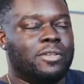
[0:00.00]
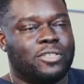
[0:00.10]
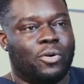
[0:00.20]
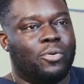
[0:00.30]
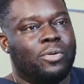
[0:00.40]

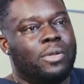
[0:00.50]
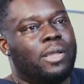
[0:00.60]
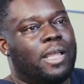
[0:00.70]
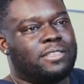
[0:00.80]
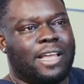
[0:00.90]
So
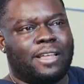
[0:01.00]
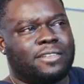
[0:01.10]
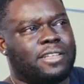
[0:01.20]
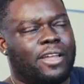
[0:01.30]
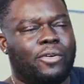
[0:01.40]
it's
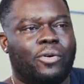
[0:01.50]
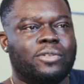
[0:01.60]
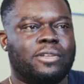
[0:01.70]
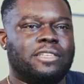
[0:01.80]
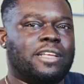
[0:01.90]
like going